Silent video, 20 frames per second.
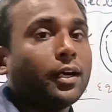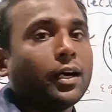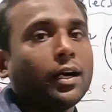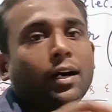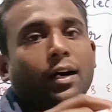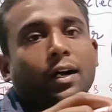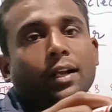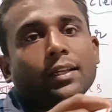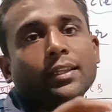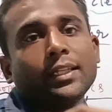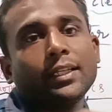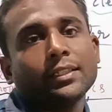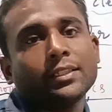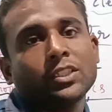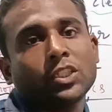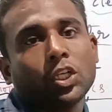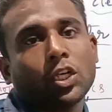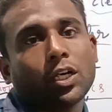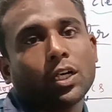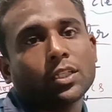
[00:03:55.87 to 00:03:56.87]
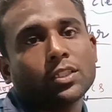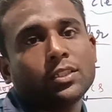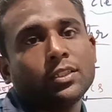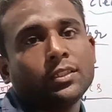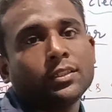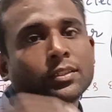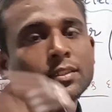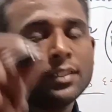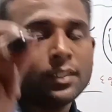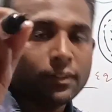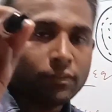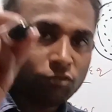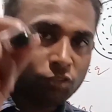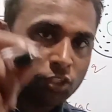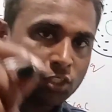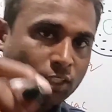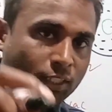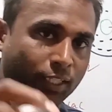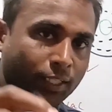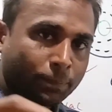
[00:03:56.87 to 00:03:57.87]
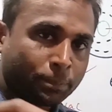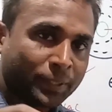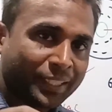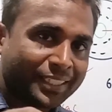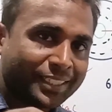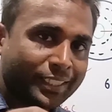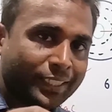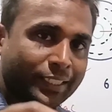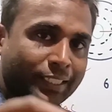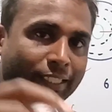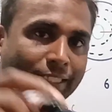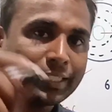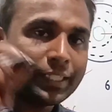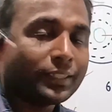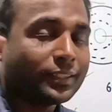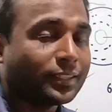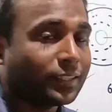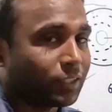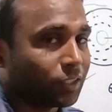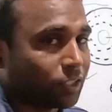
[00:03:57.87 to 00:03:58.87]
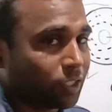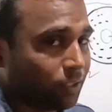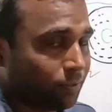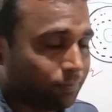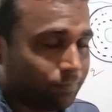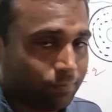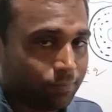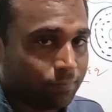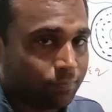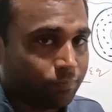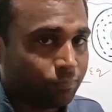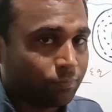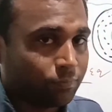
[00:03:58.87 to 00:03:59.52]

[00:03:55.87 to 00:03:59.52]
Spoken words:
all the charges which are present in the system.